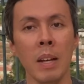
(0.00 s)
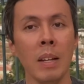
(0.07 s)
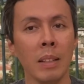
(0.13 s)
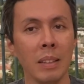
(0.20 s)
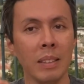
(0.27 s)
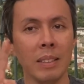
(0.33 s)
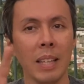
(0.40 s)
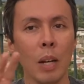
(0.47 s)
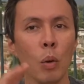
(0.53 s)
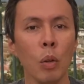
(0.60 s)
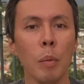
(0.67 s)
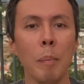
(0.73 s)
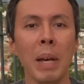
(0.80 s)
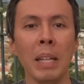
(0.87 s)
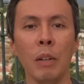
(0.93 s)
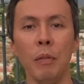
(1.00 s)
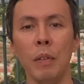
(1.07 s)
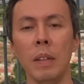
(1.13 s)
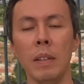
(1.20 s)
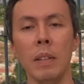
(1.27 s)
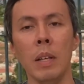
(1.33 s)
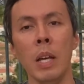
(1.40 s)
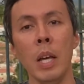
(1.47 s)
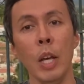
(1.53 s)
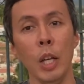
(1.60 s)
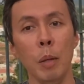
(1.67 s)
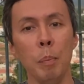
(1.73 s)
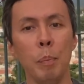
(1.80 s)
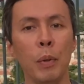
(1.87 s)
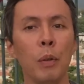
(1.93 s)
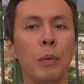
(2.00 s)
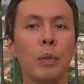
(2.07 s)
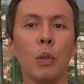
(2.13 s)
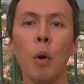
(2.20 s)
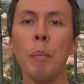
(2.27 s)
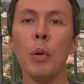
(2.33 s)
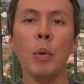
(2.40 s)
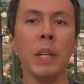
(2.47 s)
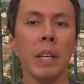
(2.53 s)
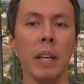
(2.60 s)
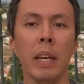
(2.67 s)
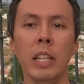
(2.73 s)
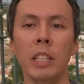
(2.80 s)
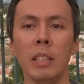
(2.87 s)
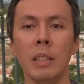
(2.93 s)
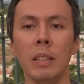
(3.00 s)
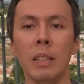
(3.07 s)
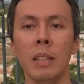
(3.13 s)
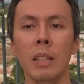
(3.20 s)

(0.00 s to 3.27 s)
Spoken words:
The second benefit, improves communication.